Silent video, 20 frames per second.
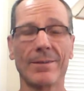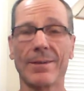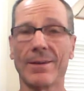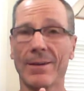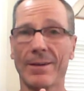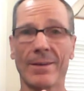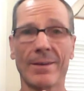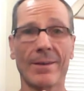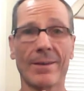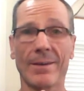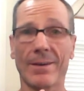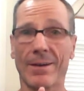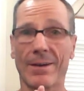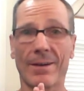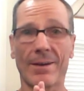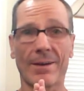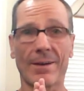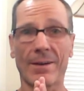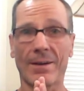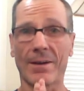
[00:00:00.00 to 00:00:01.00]
and
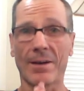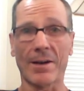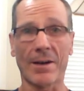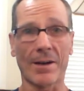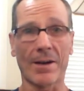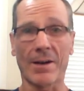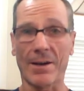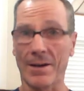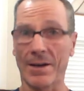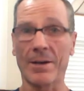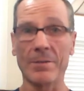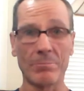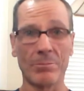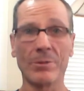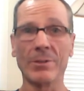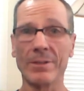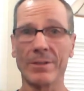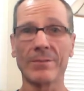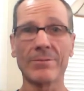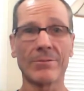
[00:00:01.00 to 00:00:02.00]
I
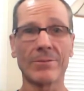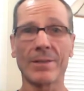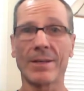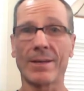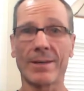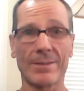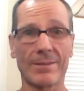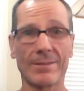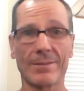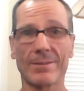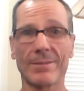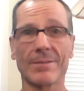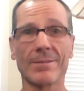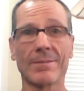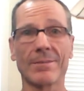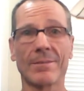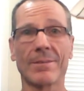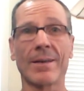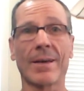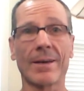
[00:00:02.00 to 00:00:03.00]
believe that
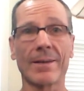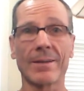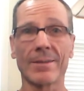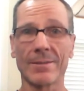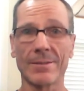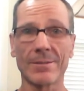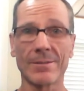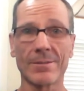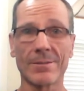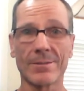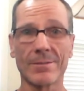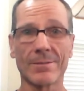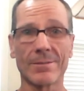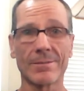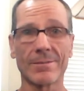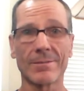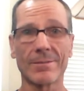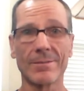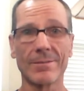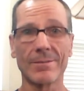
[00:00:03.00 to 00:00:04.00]
that is
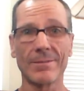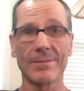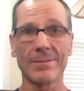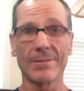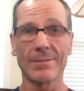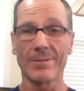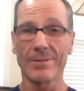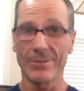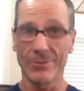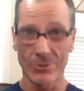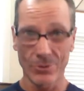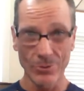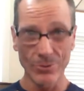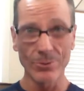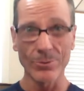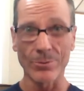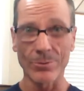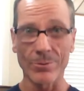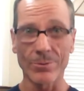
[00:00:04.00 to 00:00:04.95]
truth.